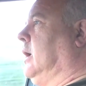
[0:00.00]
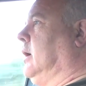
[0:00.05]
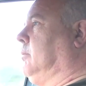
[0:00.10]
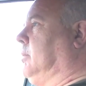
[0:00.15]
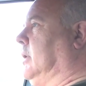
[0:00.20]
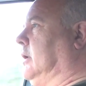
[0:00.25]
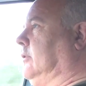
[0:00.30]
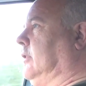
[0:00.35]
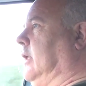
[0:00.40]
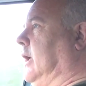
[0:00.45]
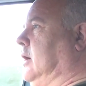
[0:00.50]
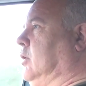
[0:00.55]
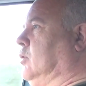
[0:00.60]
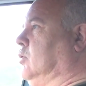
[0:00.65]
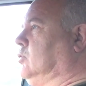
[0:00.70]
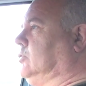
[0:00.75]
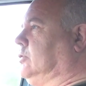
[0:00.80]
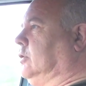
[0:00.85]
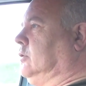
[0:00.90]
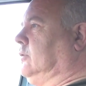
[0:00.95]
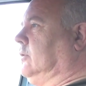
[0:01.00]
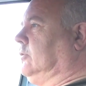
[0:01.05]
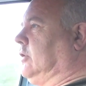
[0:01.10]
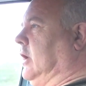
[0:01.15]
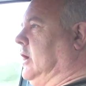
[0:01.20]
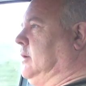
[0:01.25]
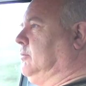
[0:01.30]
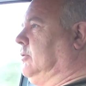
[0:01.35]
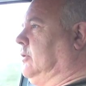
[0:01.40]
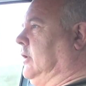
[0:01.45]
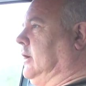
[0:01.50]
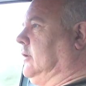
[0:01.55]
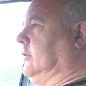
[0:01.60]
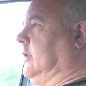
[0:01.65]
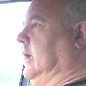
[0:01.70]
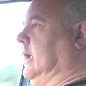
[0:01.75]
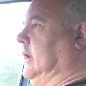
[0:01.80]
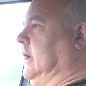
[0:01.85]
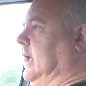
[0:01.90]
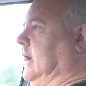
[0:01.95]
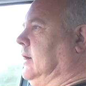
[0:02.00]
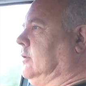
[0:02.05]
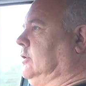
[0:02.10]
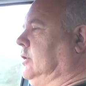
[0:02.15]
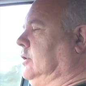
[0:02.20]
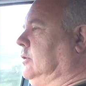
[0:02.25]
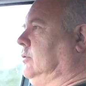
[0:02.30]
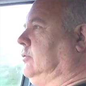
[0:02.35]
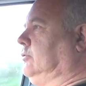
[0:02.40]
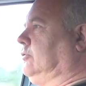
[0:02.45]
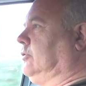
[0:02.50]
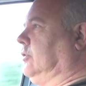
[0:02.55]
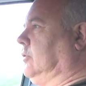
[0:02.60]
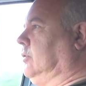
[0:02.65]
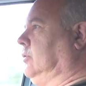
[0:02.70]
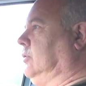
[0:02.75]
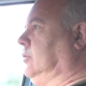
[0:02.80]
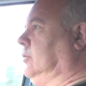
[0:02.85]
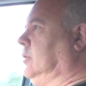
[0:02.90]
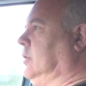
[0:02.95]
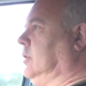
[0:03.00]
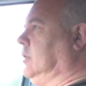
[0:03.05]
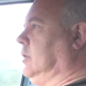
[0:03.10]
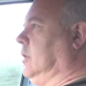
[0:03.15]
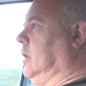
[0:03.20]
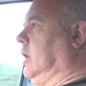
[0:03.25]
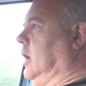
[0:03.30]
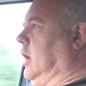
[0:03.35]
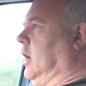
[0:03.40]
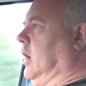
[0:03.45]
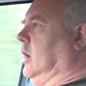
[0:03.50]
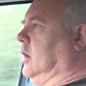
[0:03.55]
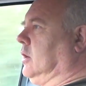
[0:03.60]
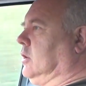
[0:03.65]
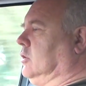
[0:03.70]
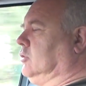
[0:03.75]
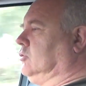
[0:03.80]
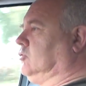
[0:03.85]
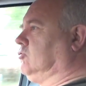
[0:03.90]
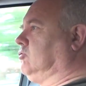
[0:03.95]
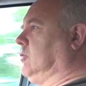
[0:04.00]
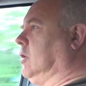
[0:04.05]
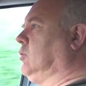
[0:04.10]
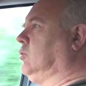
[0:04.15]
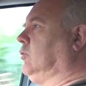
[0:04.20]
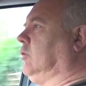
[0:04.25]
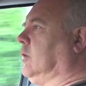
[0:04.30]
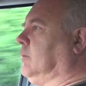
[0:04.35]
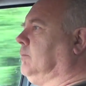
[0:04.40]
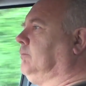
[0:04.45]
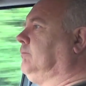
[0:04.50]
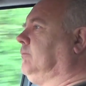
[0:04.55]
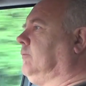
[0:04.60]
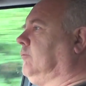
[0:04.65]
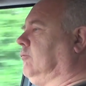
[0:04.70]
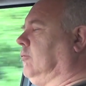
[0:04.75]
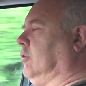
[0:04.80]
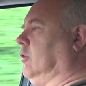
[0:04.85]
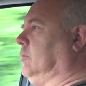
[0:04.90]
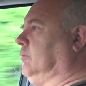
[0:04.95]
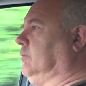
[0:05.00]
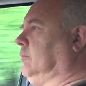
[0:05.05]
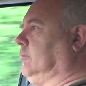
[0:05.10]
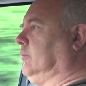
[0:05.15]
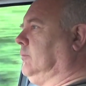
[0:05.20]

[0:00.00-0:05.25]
But they all do the same thing. They allow you to control them from